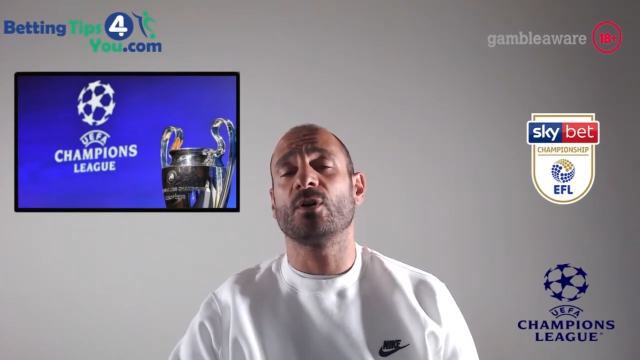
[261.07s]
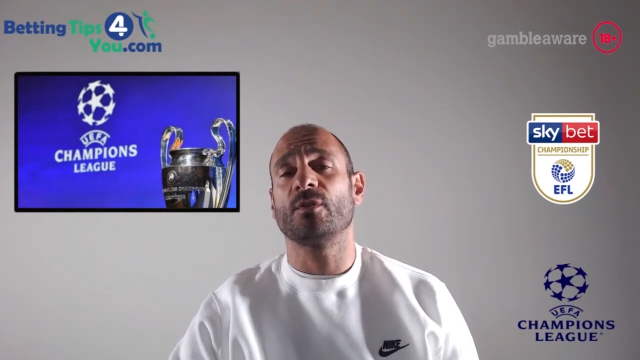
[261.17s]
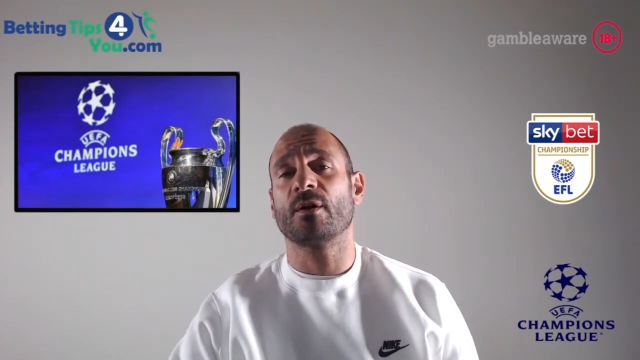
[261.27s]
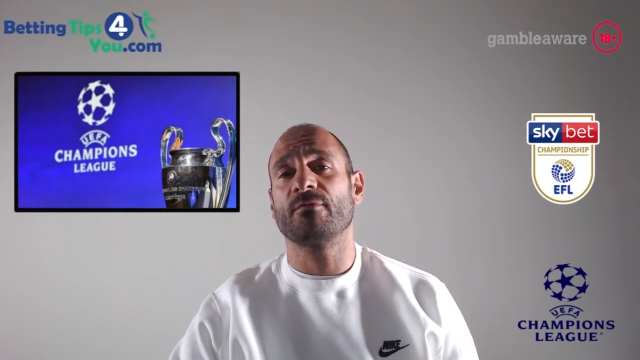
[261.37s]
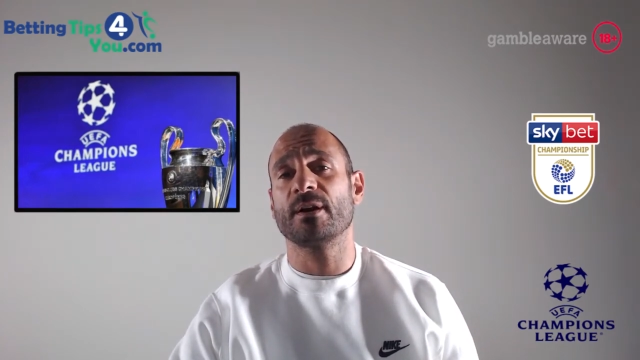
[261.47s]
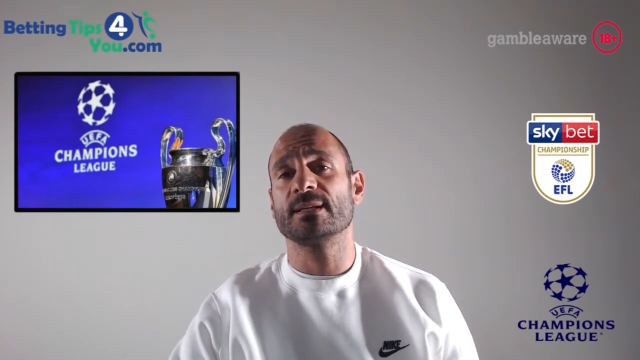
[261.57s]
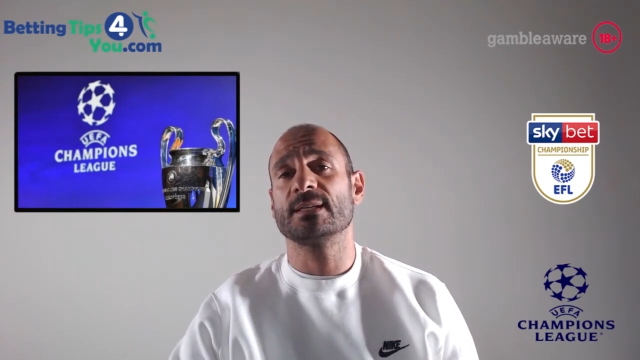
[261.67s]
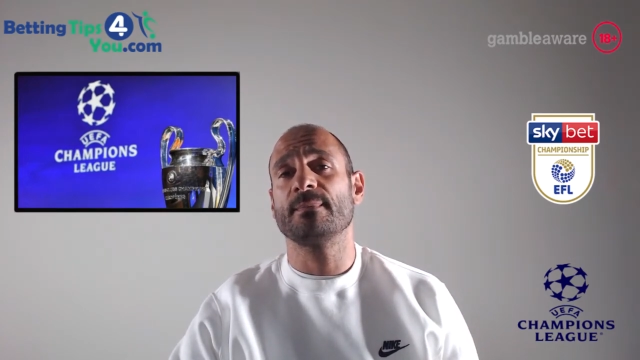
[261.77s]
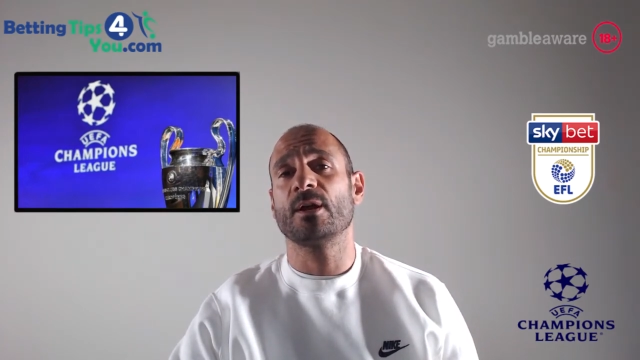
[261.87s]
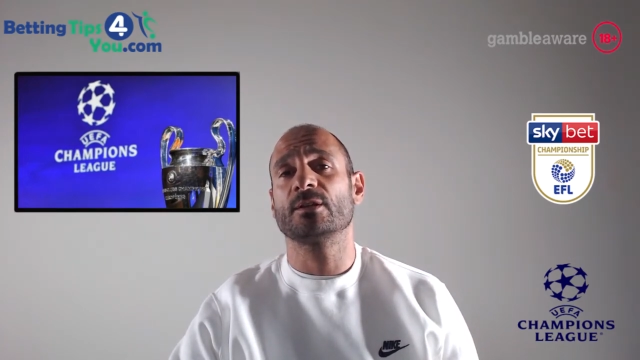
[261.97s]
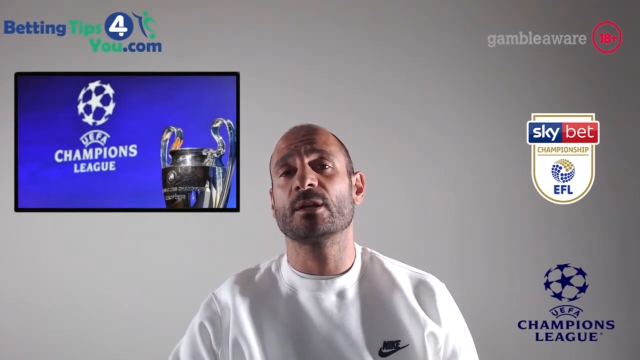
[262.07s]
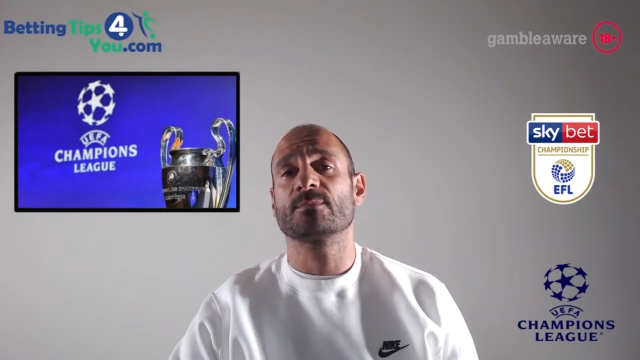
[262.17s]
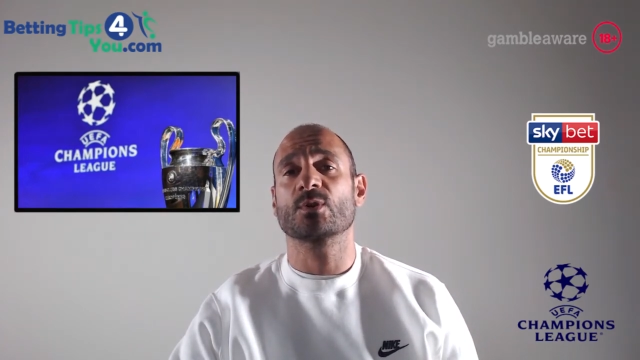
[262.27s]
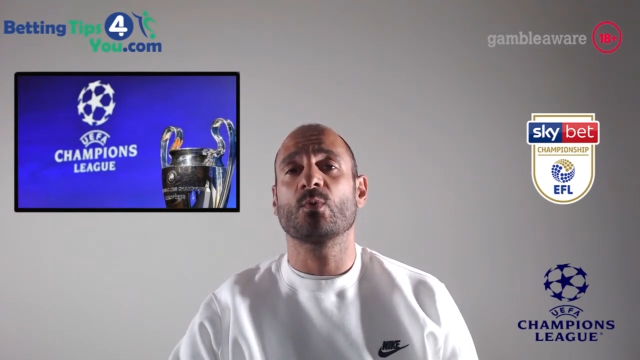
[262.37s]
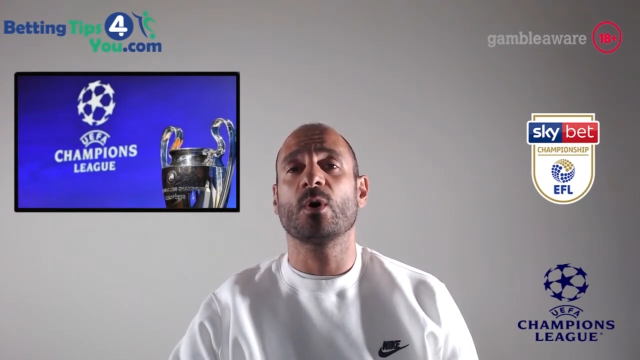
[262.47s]
they are very similar in terms
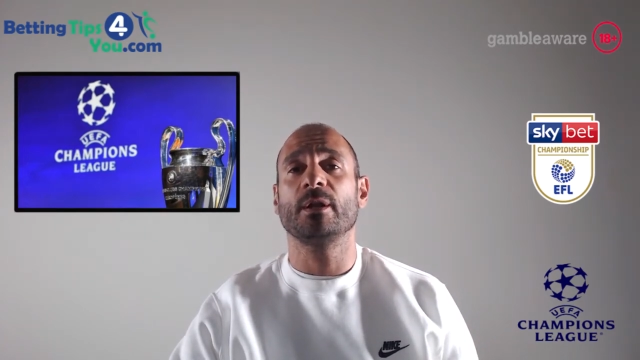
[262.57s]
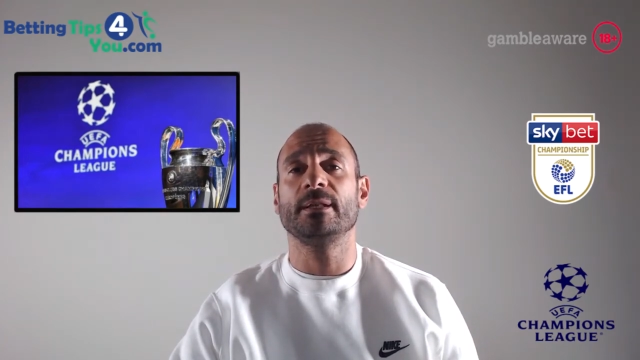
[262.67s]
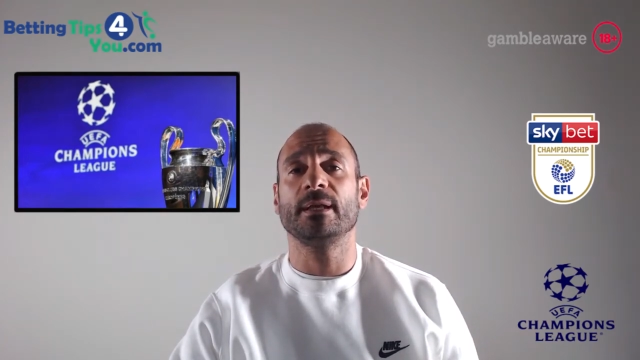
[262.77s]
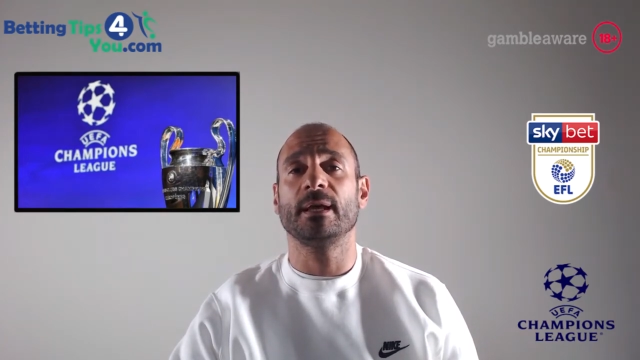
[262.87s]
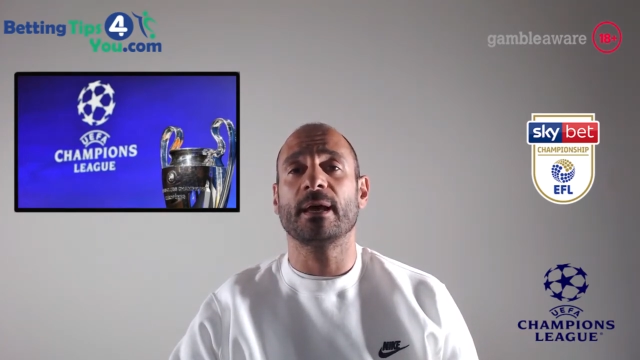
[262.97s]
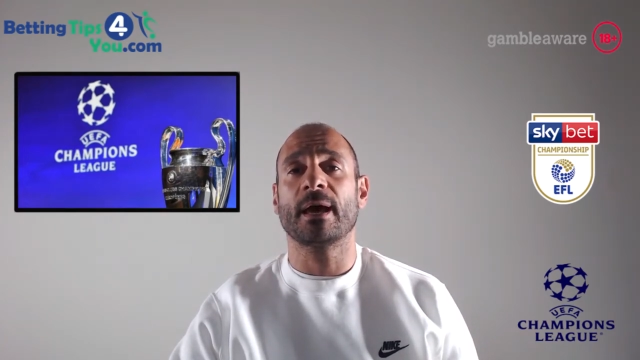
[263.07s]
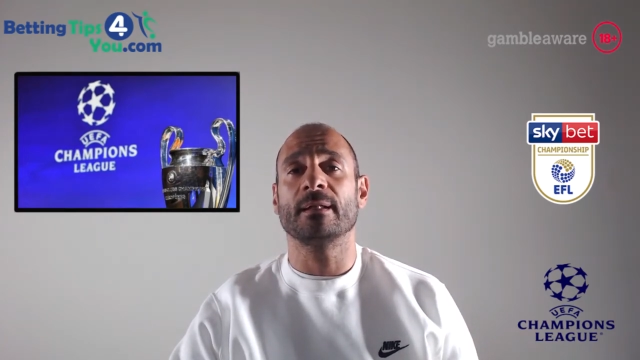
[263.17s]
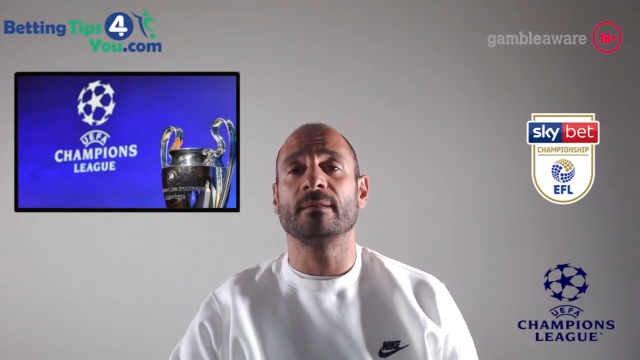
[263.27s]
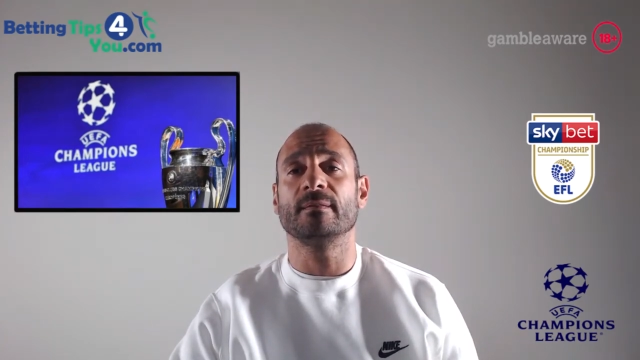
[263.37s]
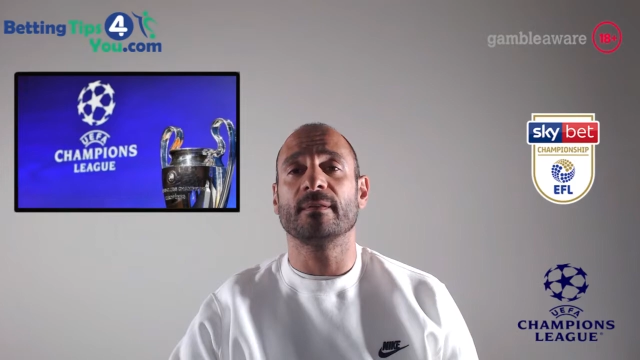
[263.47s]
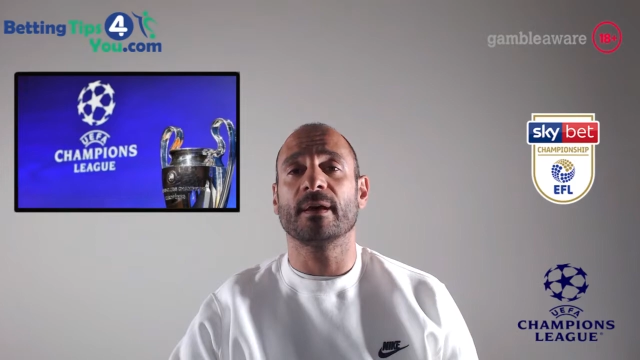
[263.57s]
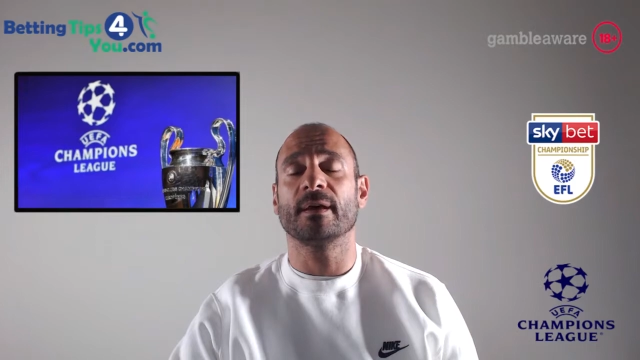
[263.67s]
of quality, and